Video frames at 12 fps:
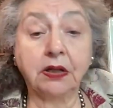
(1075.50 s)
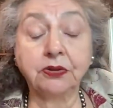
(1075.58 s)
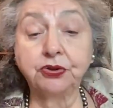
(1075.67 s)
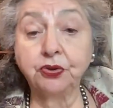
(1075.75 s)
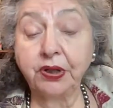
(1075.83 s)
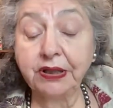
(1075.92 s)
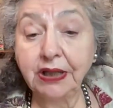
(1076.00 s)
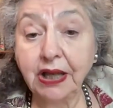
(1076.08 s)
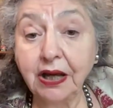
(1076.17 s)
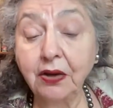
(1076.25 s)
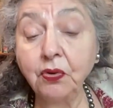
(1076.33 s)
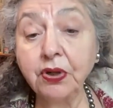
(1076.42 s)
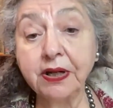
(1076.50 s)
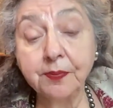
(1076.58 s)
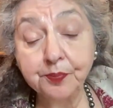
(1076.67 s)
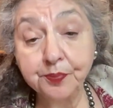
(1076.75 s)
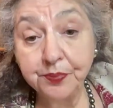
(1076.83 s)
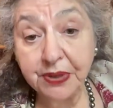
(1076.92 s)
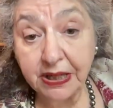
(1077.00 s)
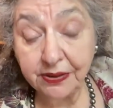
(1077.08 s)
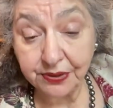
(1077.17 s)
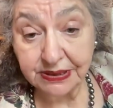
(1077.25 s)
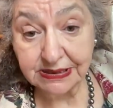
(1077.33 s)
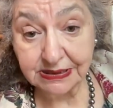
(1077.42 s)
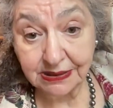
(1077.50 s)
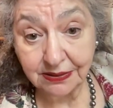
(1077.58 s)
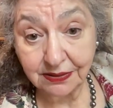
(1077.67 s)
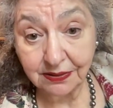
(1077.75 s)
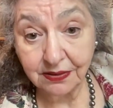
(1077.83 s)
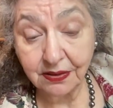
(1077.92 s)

to allow comparison